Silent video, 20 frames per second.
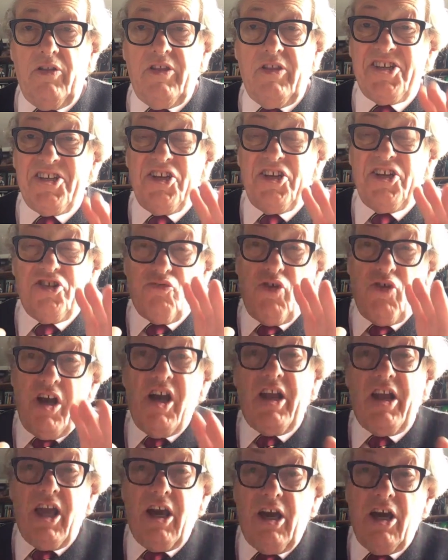This is
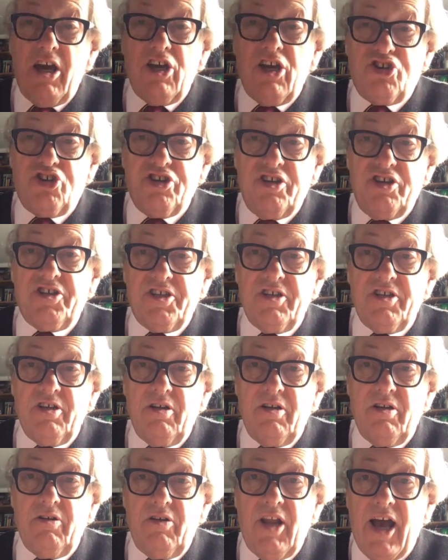really urgent
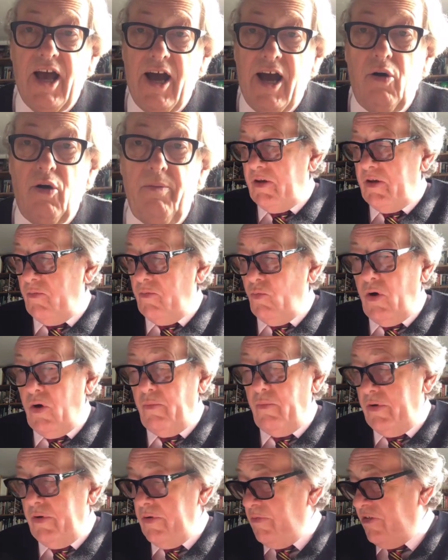now. What
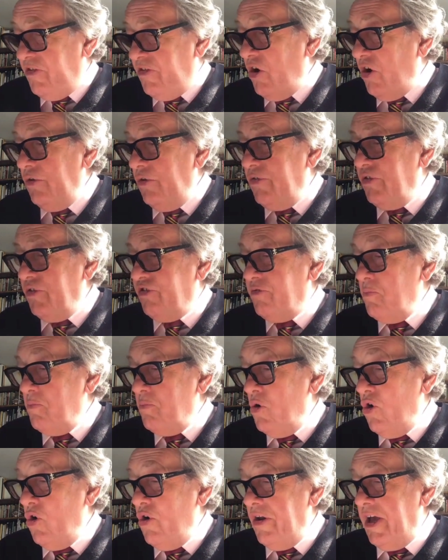we're told this
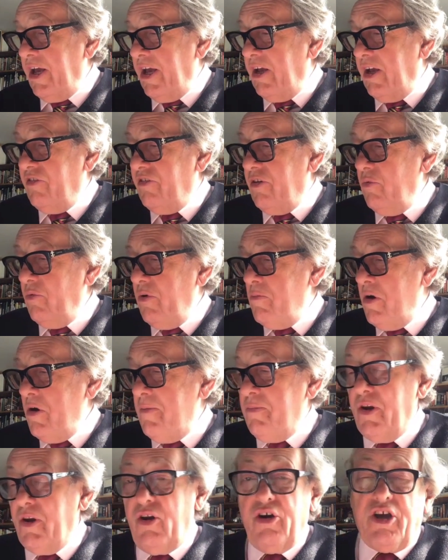morning is that we may
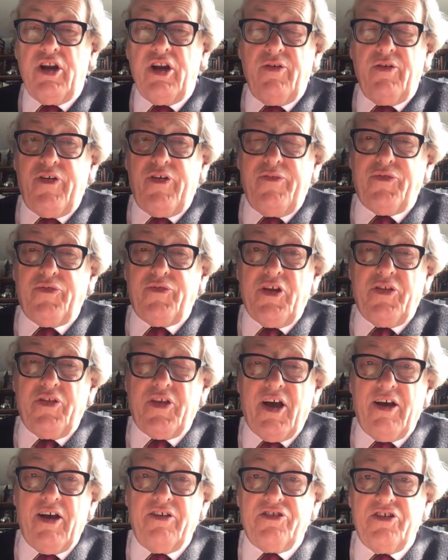be looking at
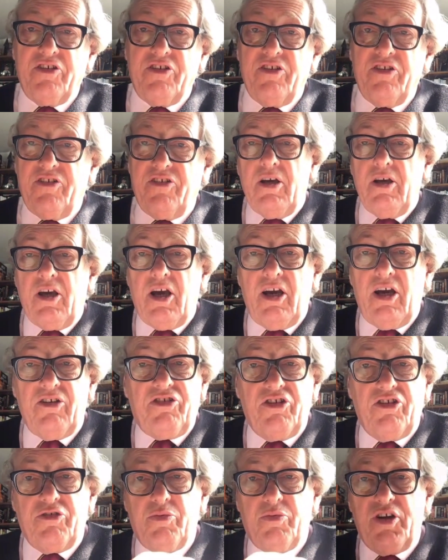50,000
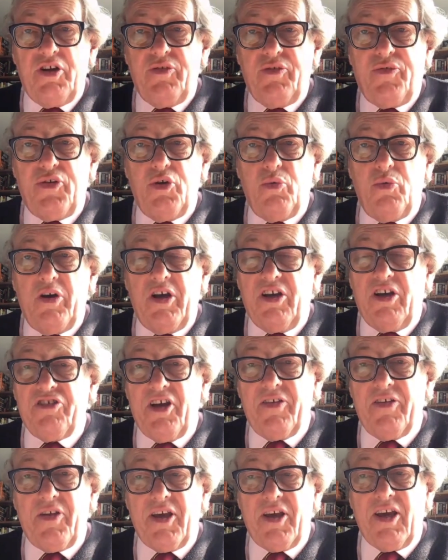cases within a few weeks.
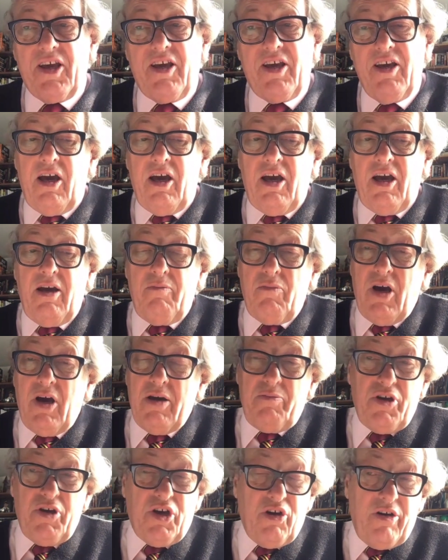I think it may
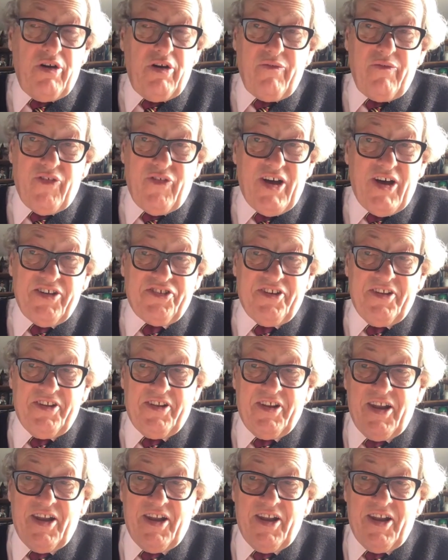be going faster than